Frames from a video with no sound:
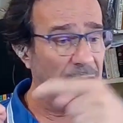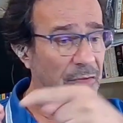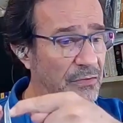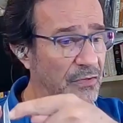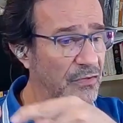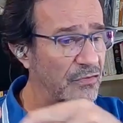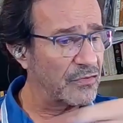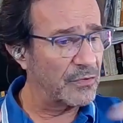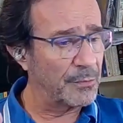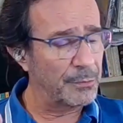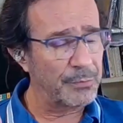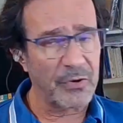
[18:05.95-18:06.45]

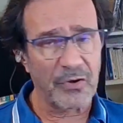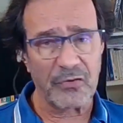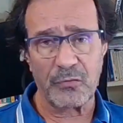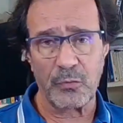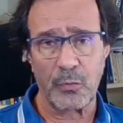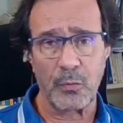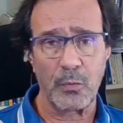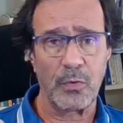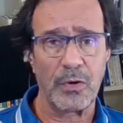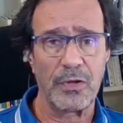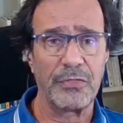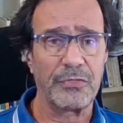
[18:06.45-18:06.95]
This is the process
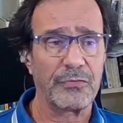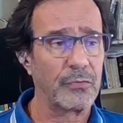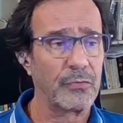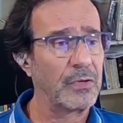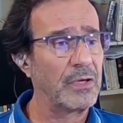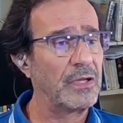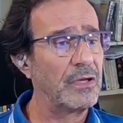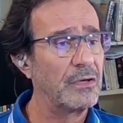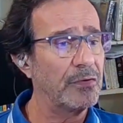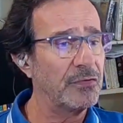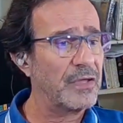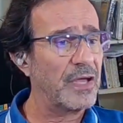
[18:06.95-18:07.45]
we went through,
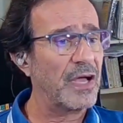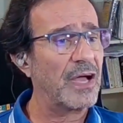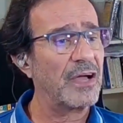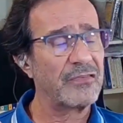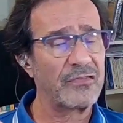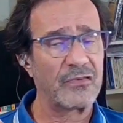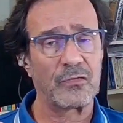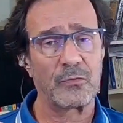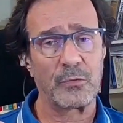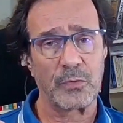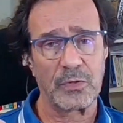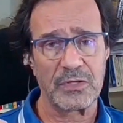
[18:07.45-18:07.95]
and here are the
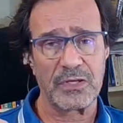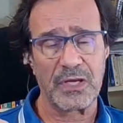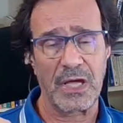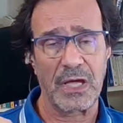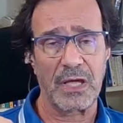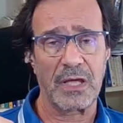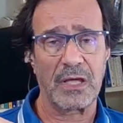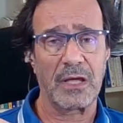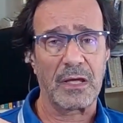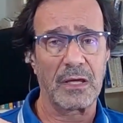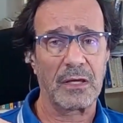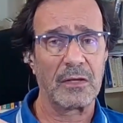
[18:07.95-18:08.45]
actions we're
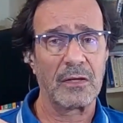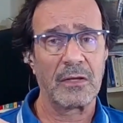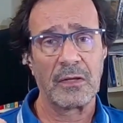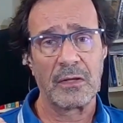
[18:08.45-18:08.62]
taking.